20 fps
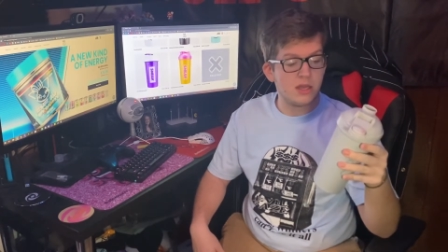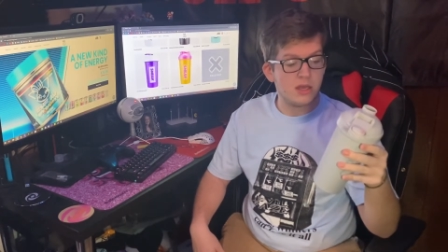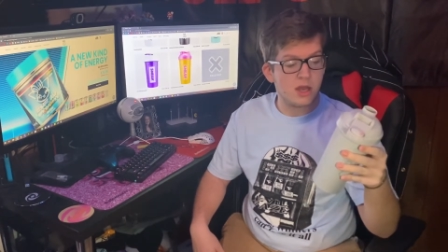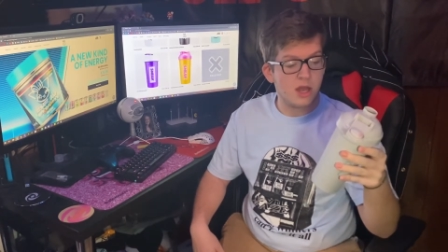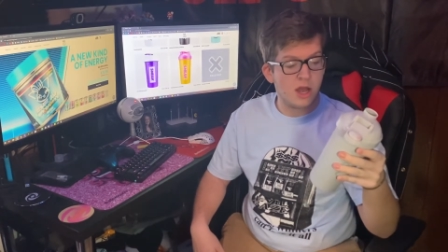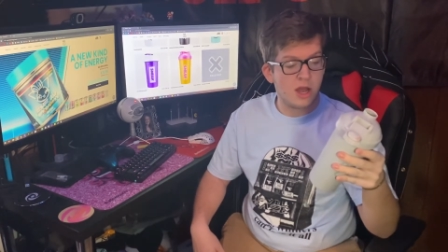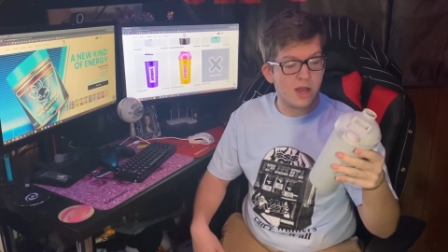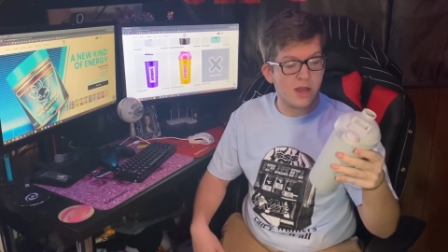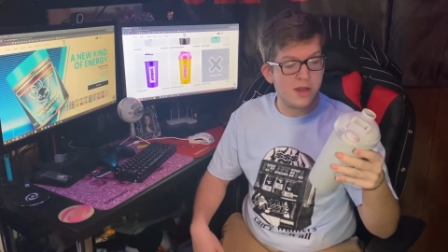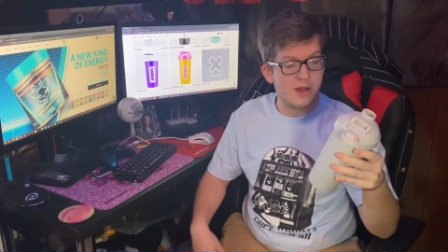
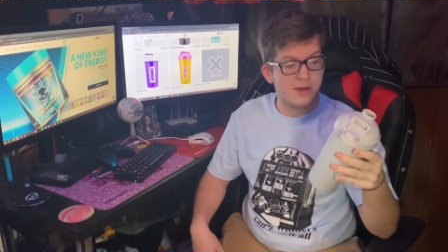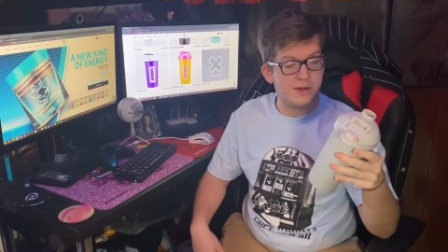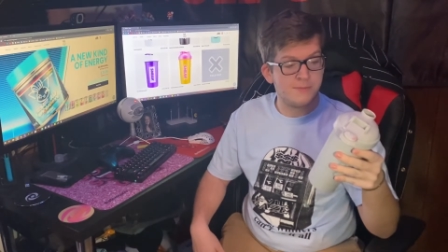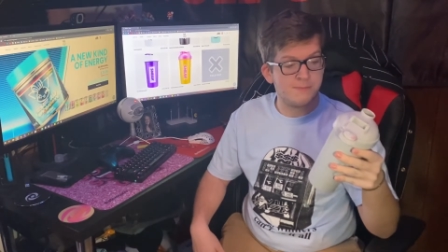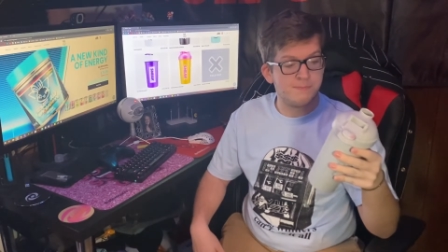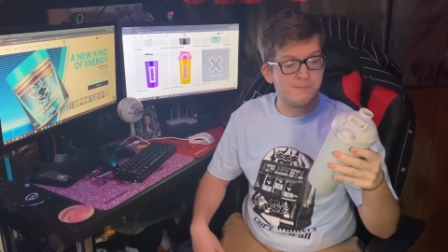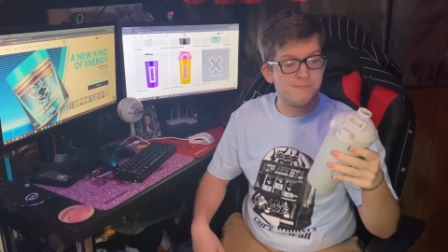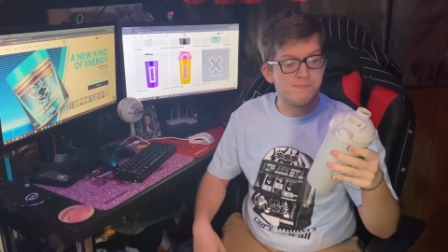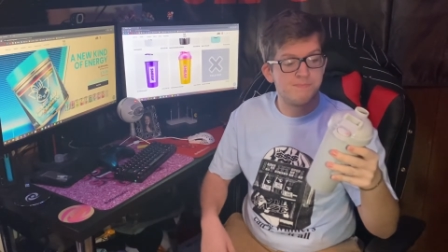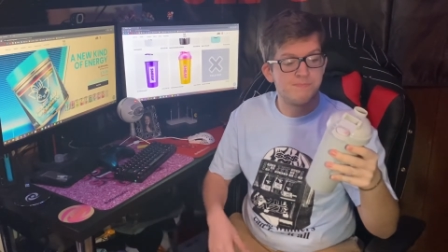
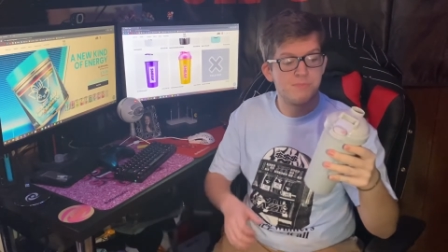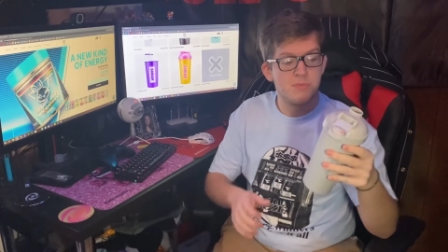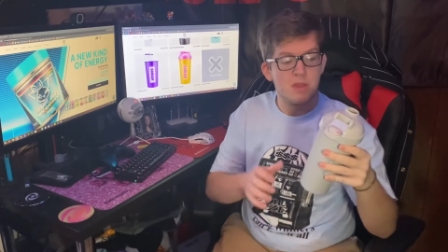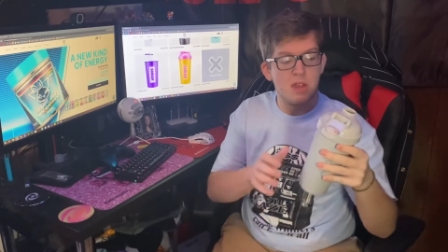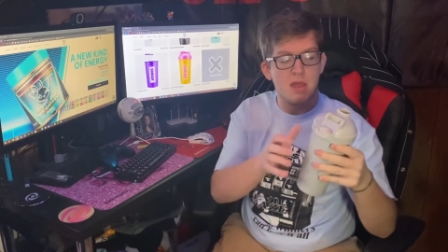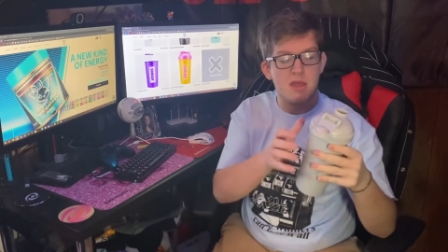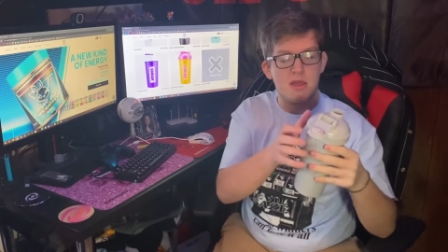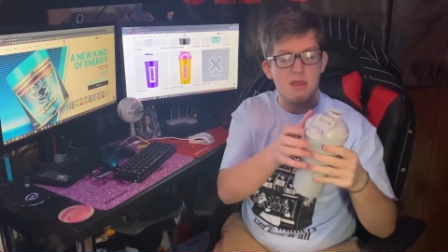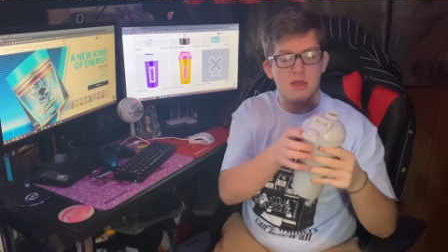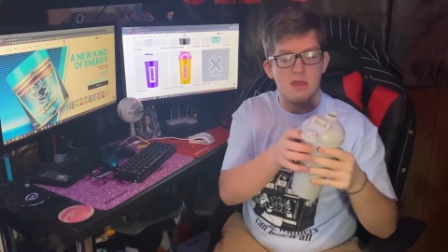Um,
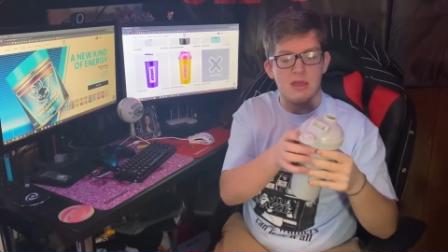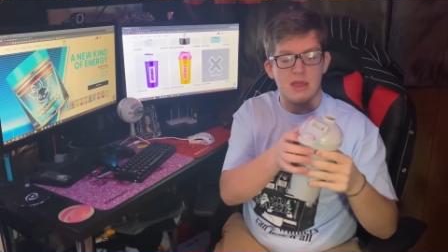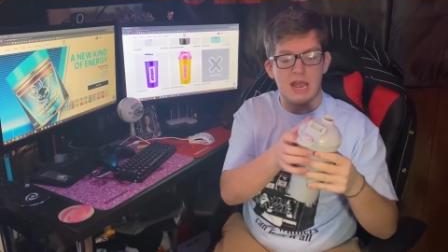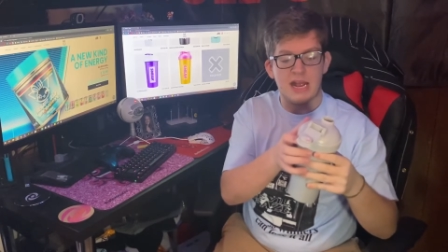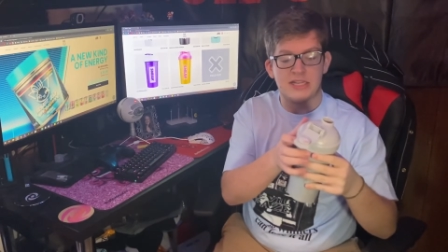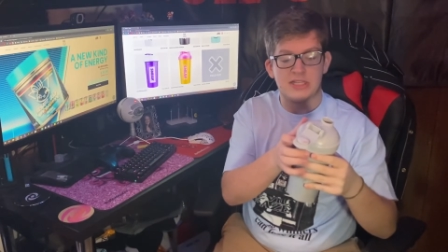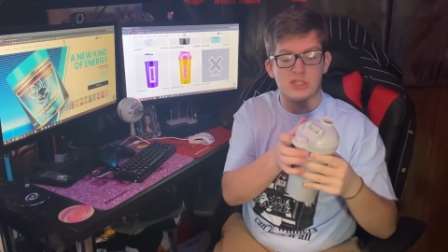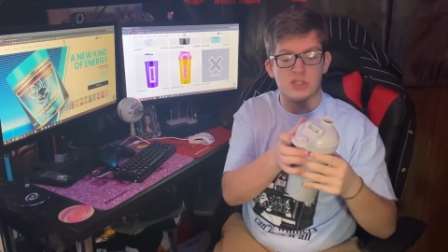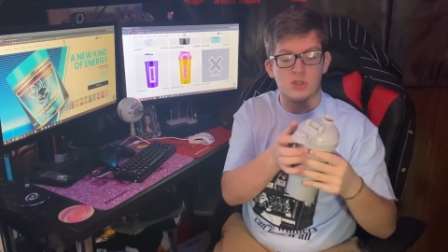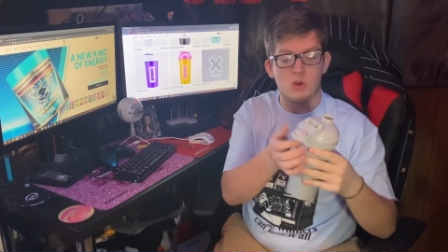
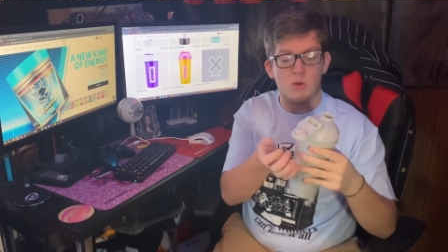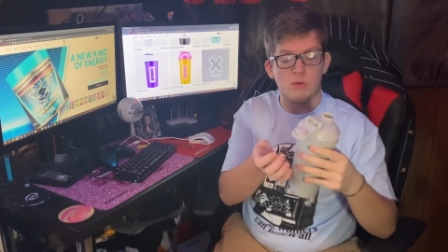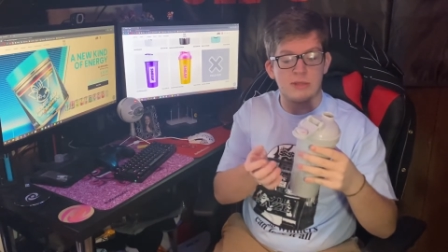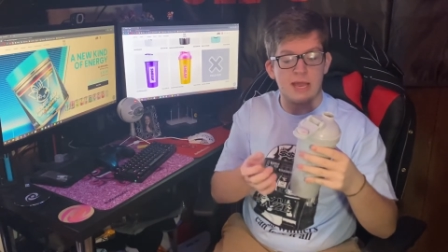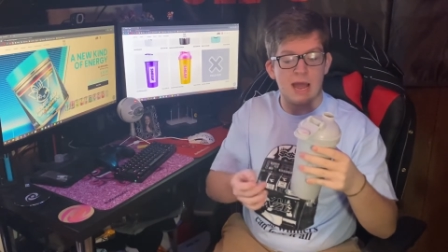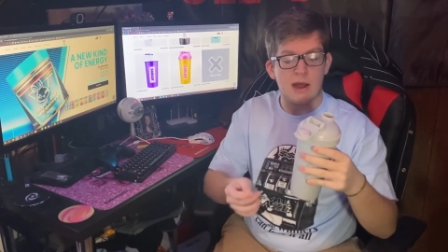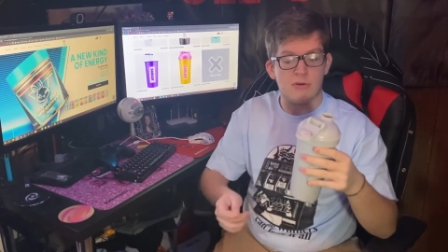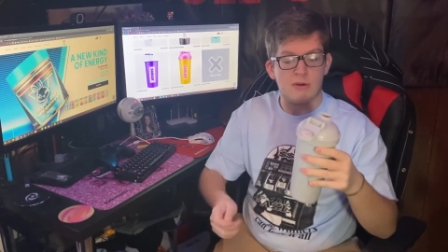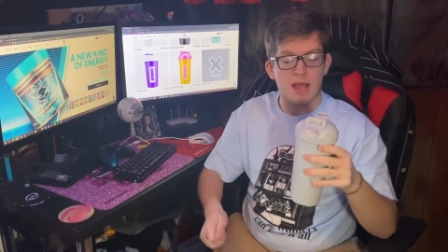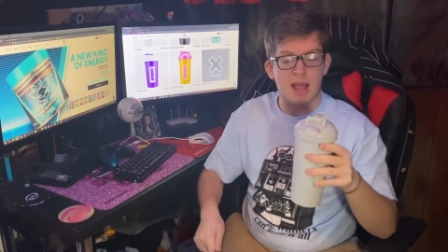it's sold out